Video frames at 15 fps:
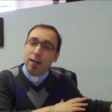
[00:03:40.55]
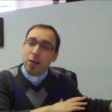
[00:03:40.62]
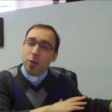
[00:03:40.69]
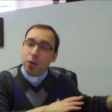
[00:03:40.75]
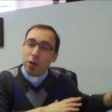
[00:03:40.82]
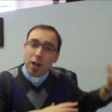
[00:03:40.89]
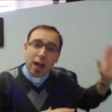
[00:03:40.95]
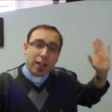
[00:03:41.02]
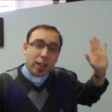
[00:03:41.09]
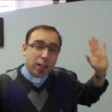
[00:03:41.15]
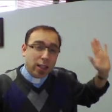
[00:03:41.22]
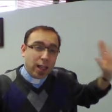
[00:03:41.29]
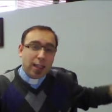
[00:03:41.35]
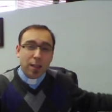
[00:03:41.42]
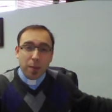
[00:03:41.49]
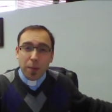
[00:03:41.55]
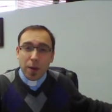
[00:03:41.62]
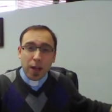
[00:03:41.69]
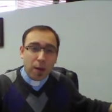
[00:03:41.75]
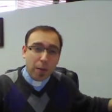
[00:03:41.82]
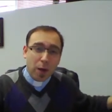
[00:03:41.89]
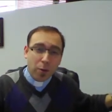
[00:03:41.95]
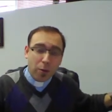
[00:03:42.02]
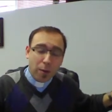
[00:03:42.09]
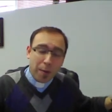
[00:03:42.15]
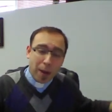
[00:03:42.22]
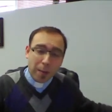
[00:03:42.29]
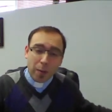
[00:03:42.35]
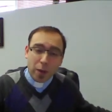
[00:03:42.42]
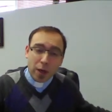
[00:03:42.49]
It will not just be about
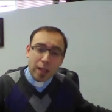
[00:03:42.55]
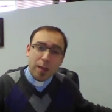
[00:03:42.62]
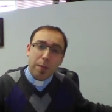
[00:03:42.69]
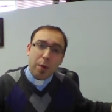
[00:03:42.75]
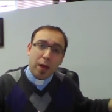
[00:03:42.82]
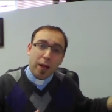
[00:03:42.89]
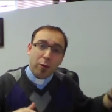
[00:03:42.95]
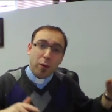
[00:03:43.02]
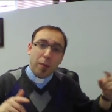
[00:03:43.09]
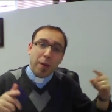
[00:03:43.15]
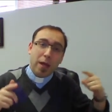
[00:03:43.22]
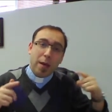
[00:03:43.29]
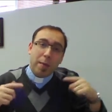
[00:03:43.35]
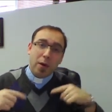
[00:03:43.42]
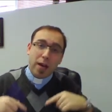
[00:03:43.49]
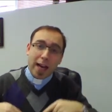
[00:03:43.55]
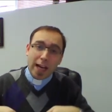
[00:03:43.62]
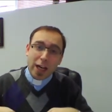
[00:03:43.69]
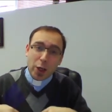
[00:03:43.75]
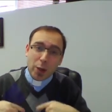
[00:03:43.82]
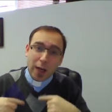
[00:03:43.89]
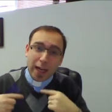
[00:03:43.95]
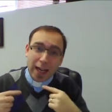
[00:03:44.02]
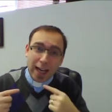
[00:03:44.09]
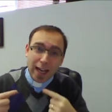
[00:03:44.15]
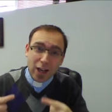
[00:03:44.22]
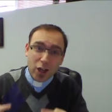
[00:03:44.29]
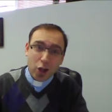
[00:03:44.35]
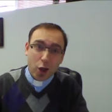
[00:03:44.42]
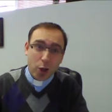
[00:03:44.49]
remembrance, but it will be about entering
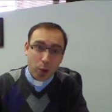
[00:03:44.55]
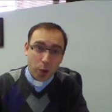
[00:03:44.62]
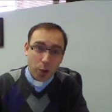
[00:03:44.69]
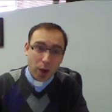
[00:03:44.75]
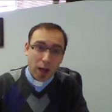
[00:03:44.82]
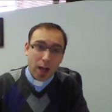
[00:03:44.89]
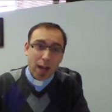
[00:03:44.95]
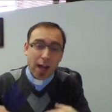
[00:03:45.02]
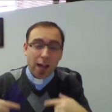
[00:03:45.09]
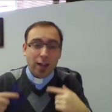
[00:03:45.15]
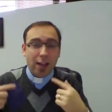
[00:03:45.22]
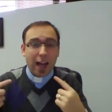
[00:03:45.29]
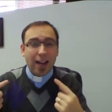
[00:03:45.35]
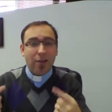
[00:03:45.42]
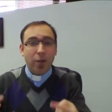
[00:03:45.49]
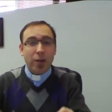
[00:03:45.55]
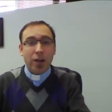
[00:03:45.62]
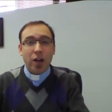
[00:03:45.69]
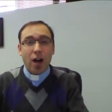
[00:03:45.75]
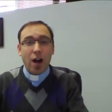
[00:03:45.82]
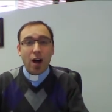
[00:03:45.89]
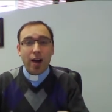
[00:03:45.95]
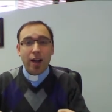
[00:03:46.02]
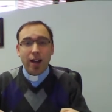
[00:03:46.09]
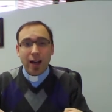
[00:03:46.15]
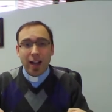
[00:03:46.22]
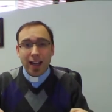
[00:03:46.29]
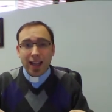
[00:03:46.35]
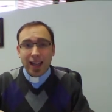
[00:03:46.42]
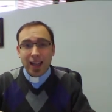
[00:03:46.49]
into a life with God
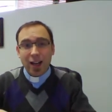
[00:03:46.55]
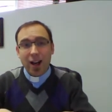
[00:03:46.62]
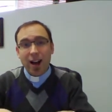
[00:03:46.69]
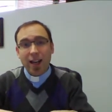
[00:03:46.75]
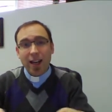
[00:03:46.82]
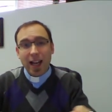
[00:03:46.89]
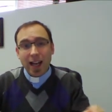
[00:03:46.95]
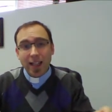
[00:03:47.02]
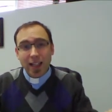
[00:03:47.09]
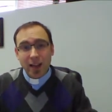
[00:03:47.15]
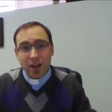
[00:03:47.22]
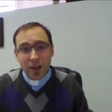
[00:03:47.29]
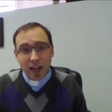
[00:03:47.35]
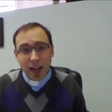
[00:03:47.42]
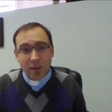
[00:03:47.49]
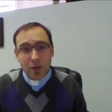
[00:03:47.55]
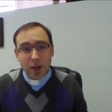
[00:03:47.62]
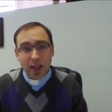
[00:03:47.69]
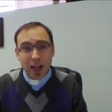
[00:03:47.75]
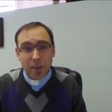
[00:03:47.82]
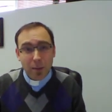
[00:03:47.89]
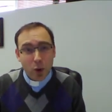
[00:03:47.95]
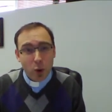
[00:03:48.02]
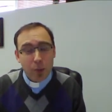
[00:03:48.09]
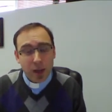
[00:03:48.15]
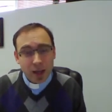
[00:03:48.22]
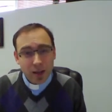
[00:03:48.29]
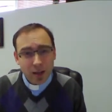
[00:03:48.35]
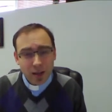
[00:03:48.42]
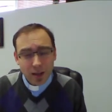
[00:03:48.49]
in the context of the everyday
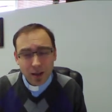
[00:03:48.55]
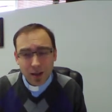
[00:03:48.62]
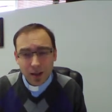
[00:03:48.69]
moment.